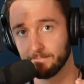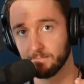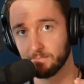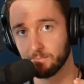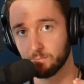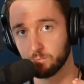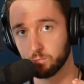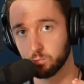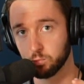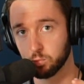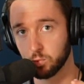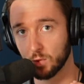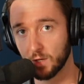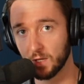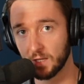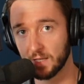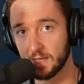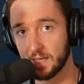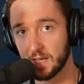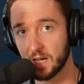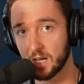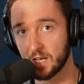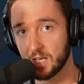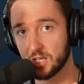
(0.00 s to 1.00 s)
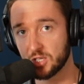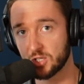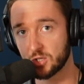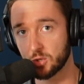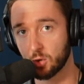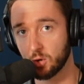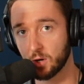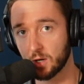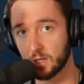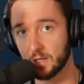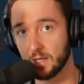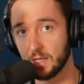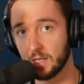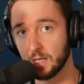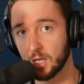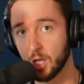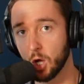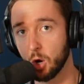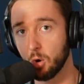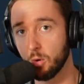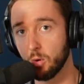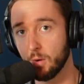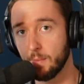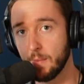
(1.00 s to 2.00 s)
really a historically
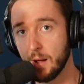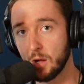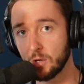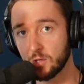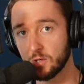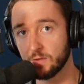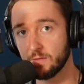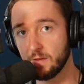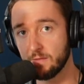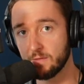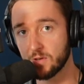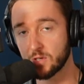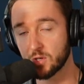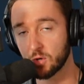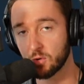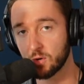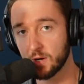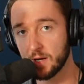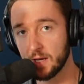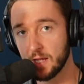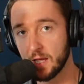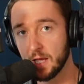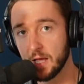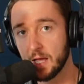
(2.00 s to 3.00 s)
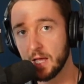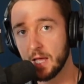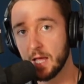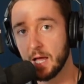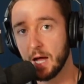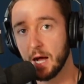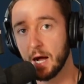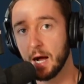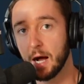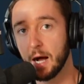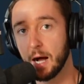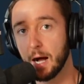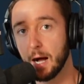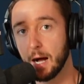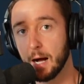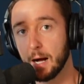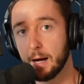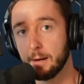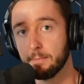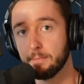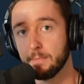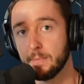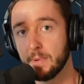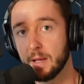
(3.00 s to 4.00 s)
low amount of inventory,
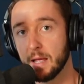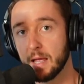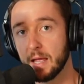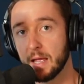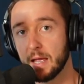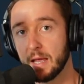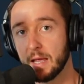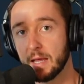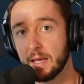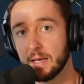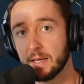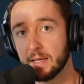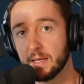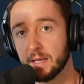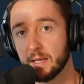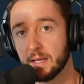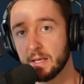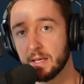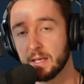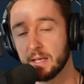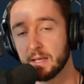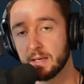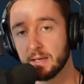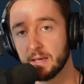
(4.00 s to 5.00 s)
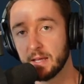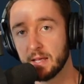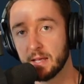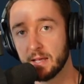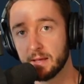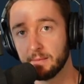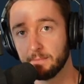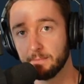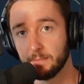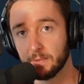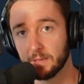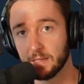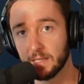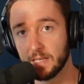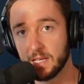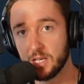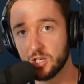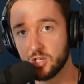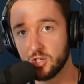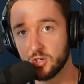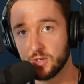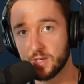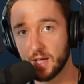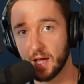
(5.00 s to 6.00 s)
and it
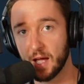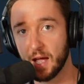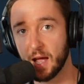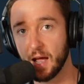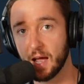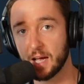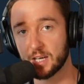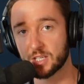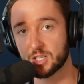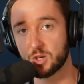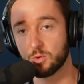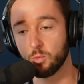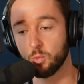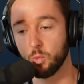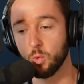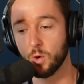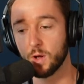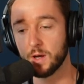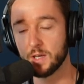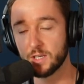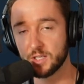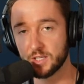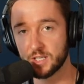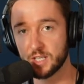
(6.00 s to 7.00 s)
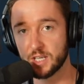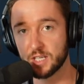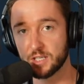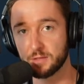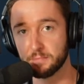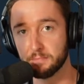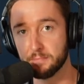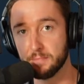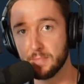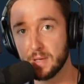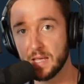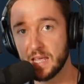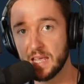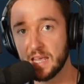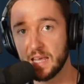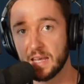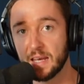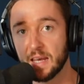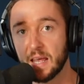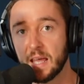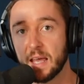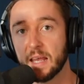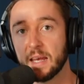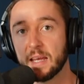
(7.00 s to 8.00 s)
leads you to ask, what does this
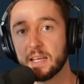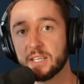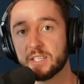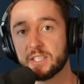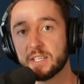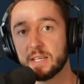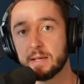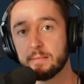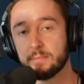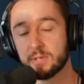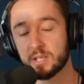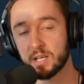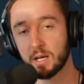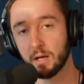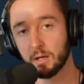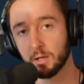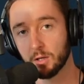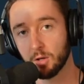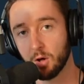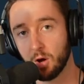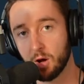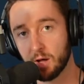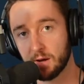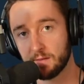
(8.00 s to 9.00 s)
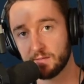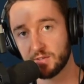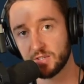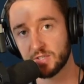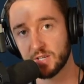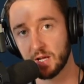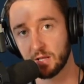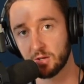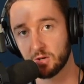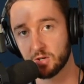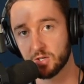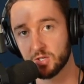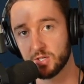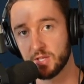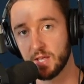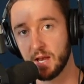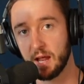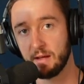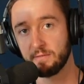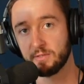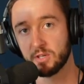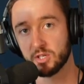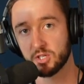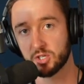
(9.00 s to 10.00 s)
mean? And it seems that a lot of sellers that
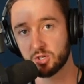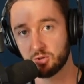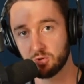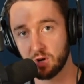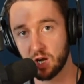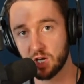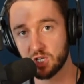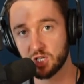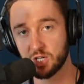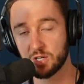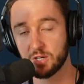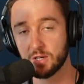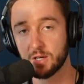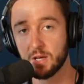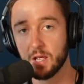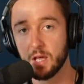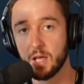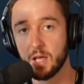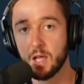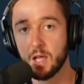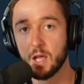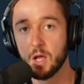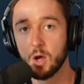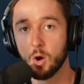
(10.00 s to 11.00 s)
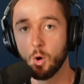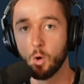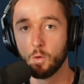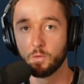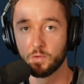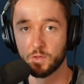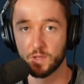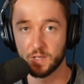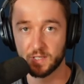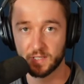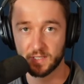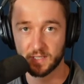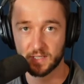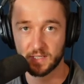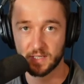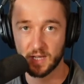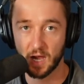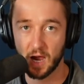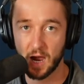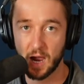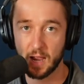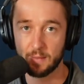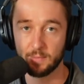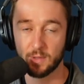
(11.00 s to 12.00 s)
have discretion over the
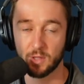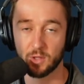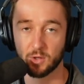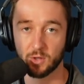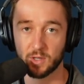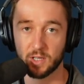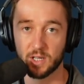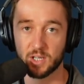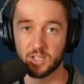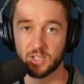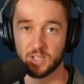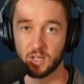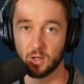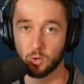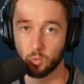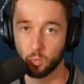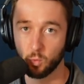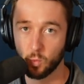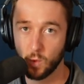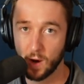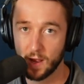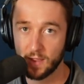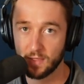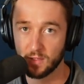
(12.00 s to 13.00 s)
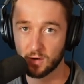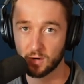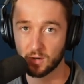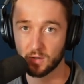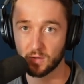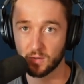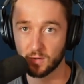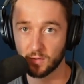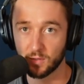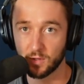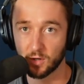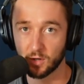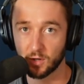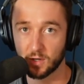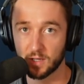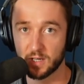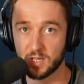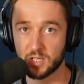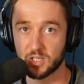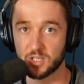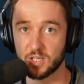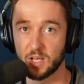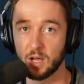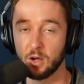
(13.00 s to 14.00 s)
time that they're going to sell, when they're going
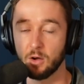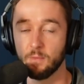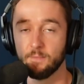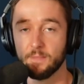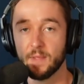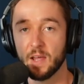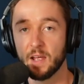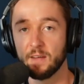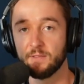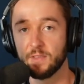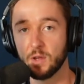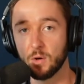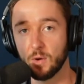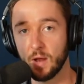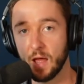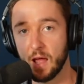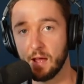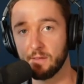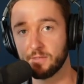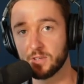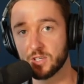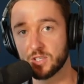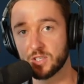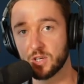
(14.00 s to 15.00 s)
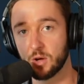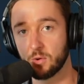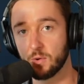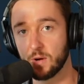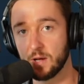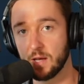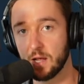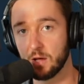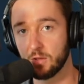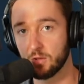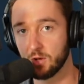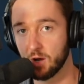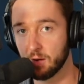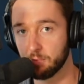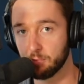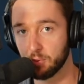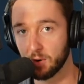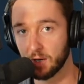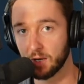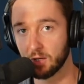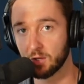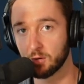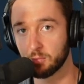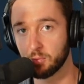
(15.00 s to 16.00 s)
to sell, if they don't have to sell right now, they're not
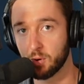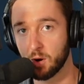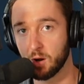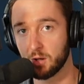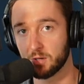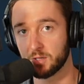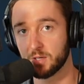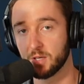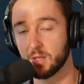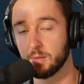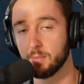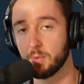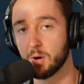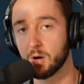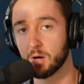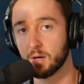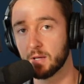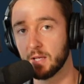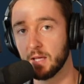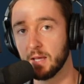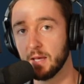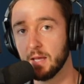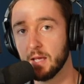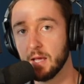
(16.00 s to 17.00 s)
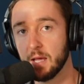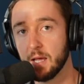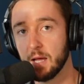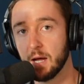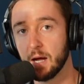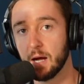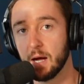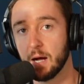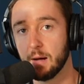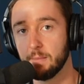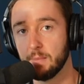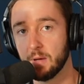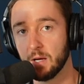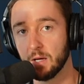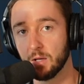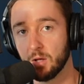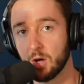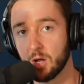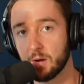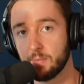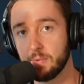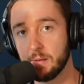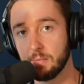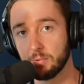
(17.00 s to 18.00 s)
bringing their product to the market. And a
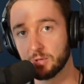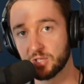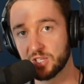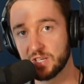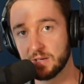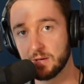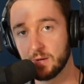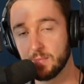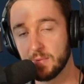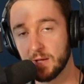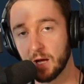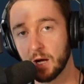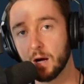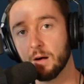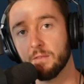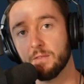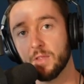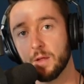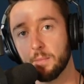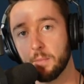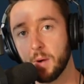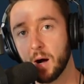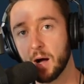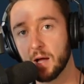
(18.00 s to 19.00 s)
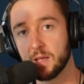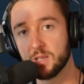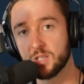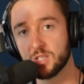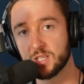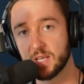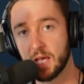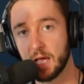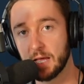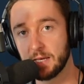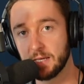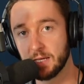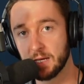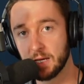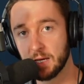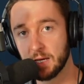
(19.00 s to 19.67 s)
lot of people seem to be of the mindset,